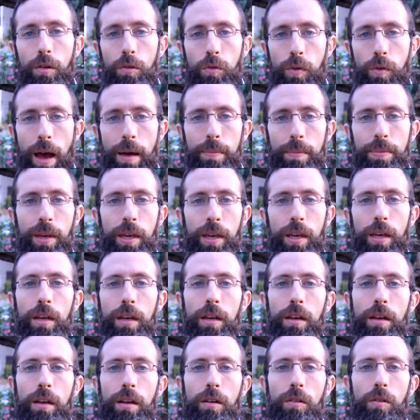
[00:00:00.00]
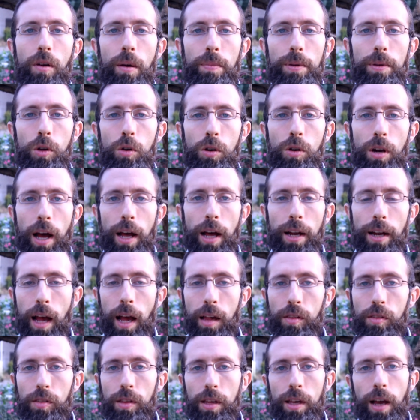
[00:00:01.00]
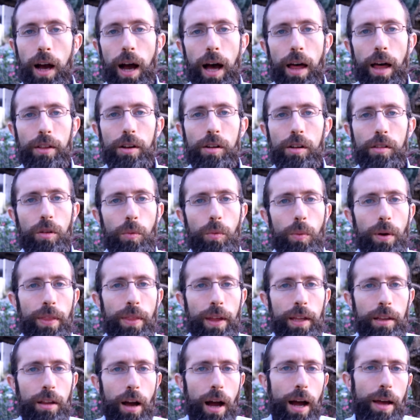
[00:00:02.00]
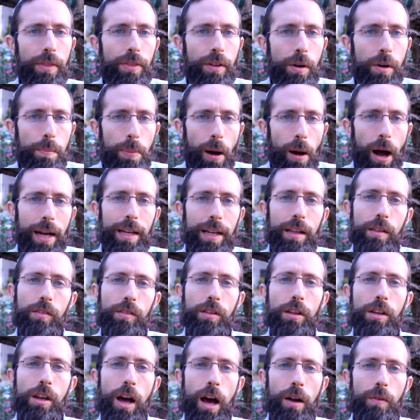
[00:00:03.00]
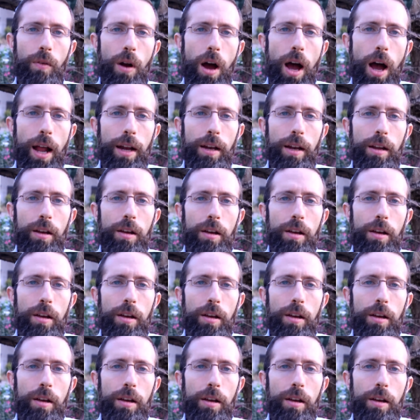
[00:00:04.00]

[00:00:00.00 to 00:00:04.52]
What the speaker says: Rabbi Yehuda Anasi, others, and when they died, their bodies did not rot